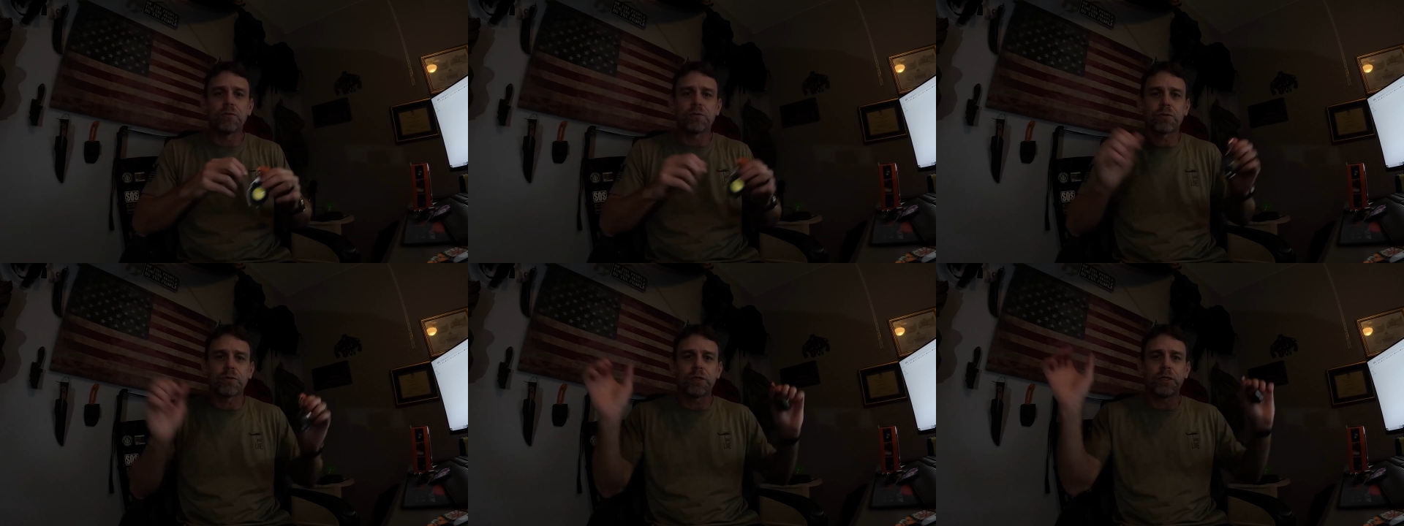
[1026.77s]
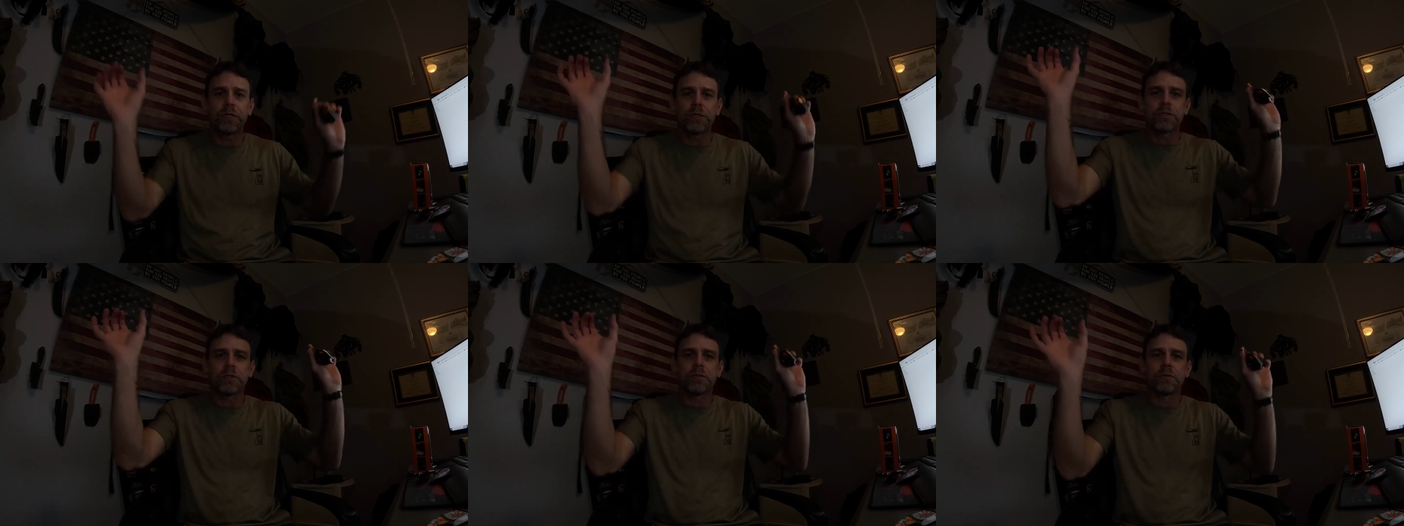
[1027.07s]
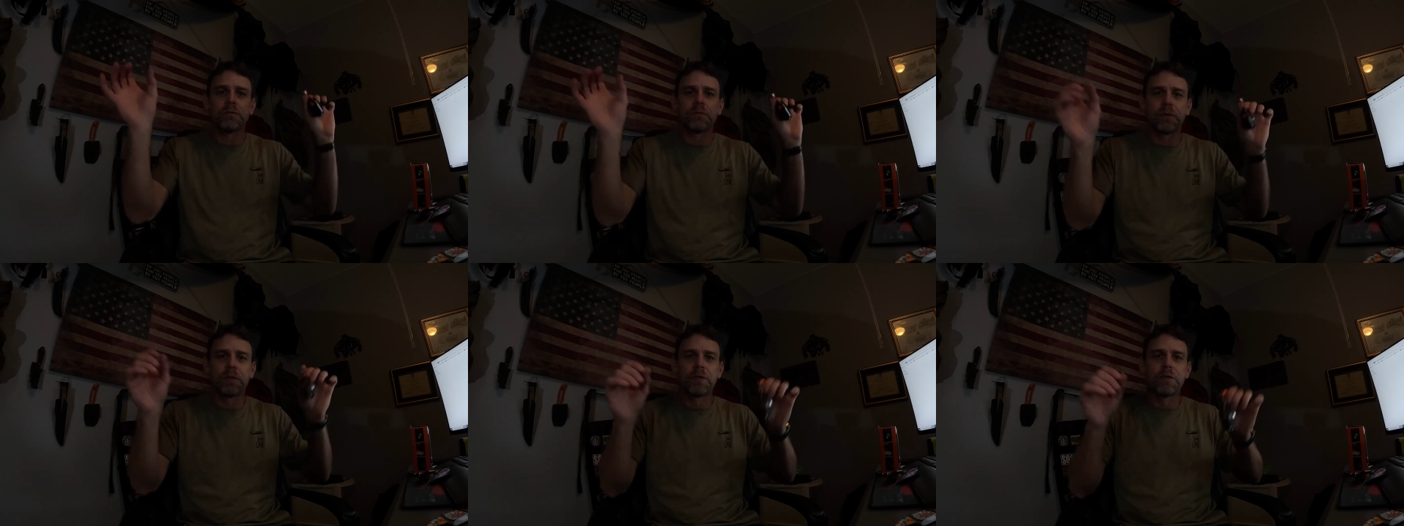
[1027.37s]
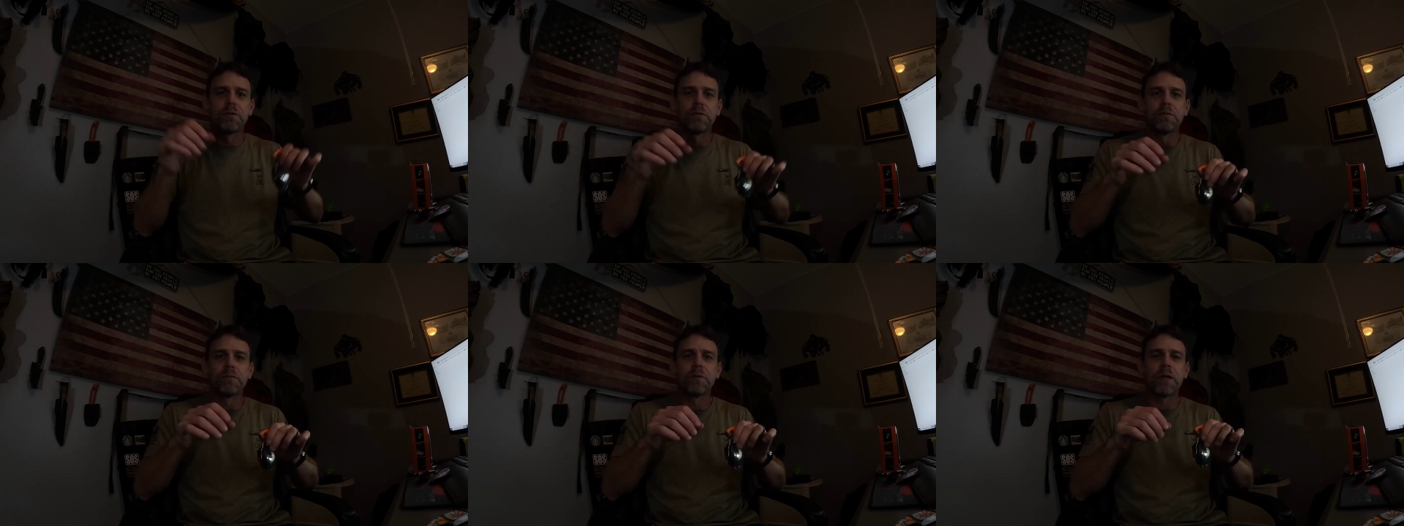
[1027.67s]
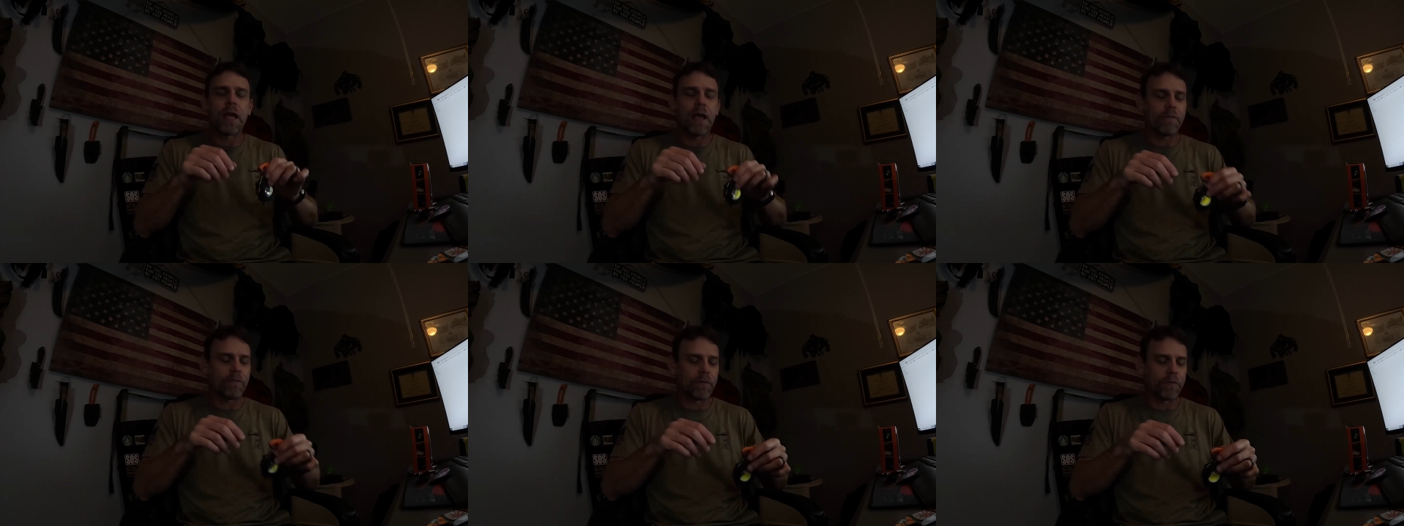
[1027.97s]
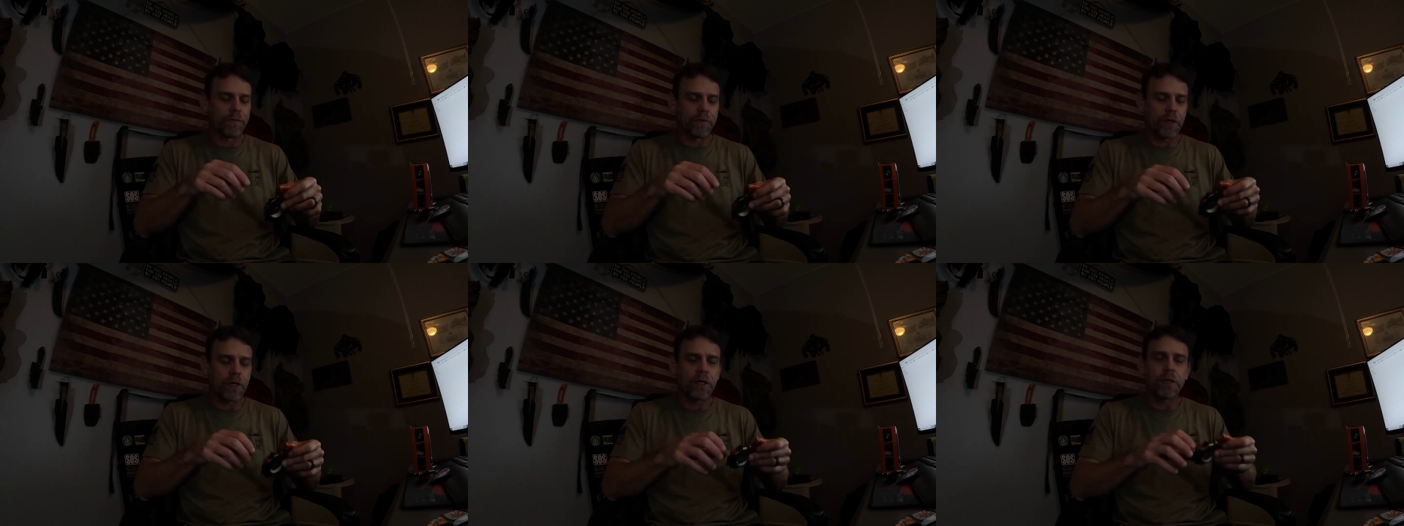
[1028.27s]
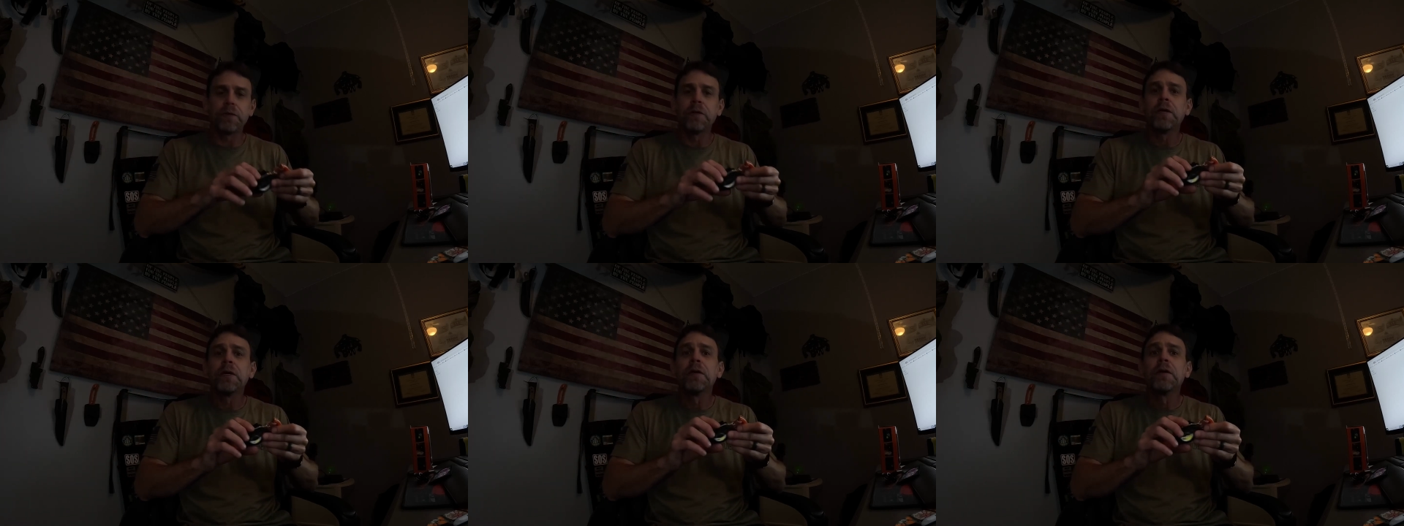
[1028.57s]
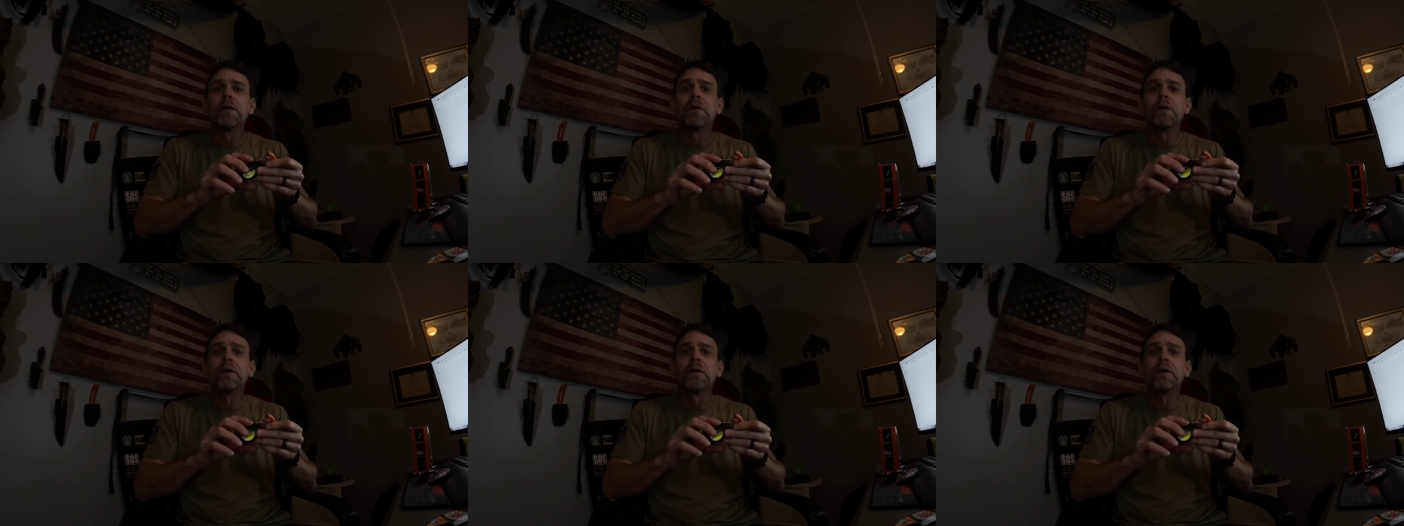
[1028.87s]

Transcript: trees and have a flood,